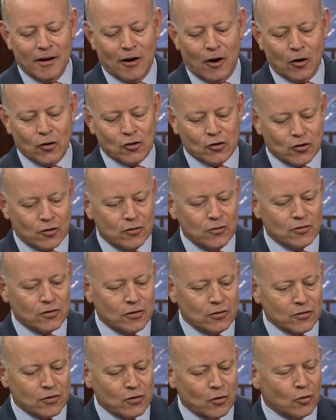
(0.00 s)
our students
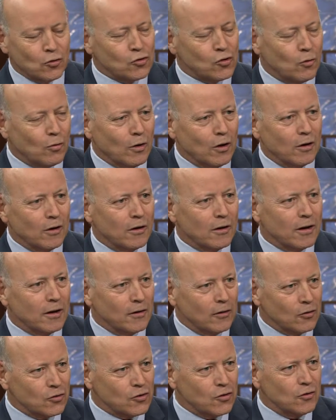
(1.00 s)
in social work
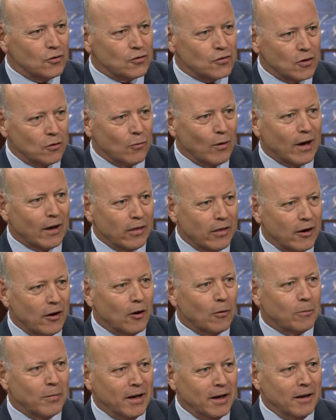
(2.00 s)
and our students in rec
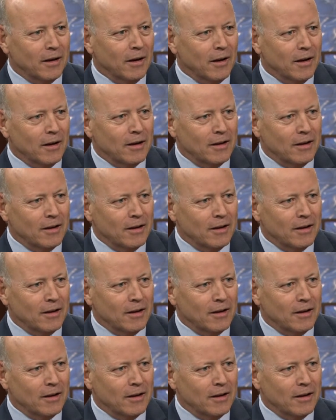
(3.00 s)
therapy